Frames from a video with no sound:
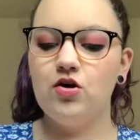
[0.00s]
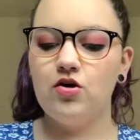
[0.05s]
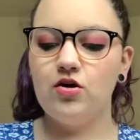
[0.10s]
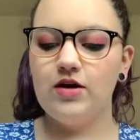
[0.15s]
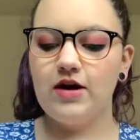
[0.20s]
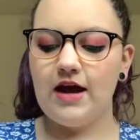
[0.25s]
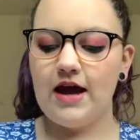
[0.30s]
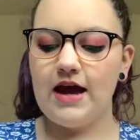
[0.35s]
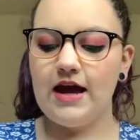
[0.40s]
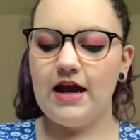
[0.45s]

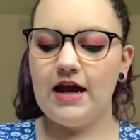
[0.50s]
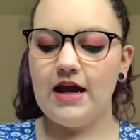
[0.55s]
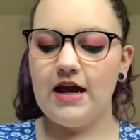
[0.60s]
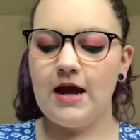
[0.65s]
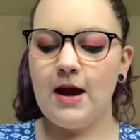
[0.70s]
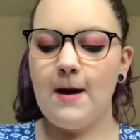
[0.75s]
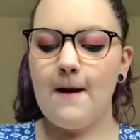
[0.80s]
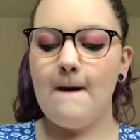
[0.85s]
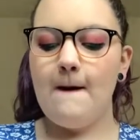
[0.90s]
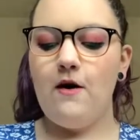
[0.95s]

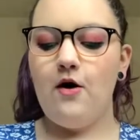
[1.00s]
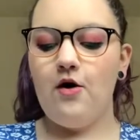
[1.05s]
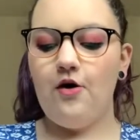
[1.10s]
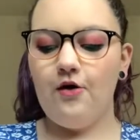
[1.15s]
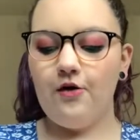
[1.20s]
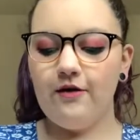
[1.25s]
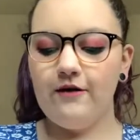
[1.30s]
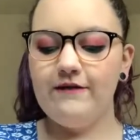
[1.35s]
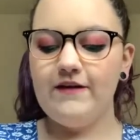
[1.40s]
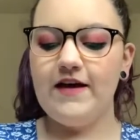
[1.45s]
a
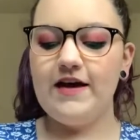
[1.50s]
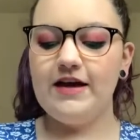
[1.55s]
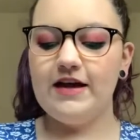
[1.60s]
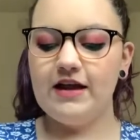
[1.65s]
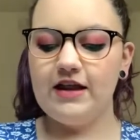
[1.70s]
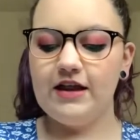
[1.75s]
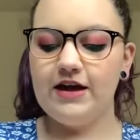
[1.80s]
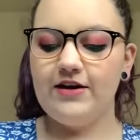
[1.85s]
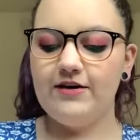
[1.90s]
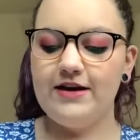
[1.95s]
horrifying,
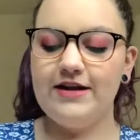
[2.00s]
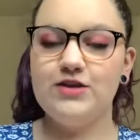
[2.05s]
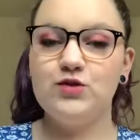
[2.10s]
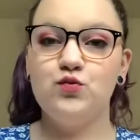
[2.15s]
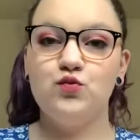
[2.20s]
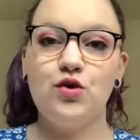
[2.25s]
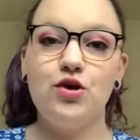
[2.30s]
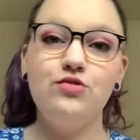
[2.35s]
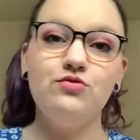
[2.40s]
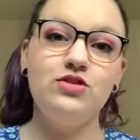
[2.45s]
hilarious
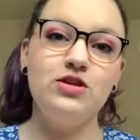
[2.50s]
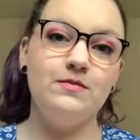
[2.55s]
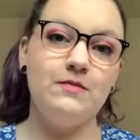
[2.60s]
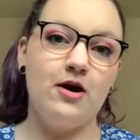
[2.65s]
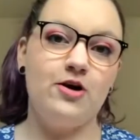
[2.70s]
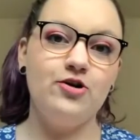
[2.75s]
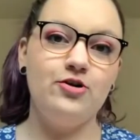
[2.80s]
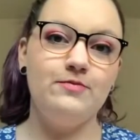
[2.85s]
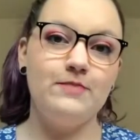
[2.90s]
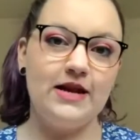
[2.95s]
road to
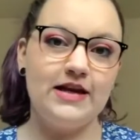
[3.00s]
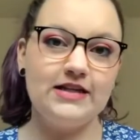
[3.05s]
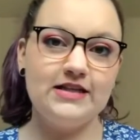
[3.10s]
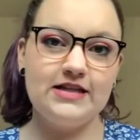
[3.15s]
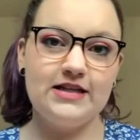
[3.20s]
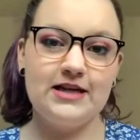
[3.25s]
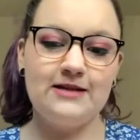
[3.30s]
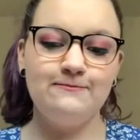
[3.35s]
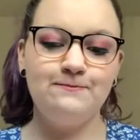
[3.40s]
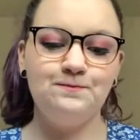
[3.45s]
modern
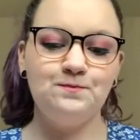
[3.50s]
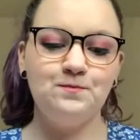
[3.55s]
medicine.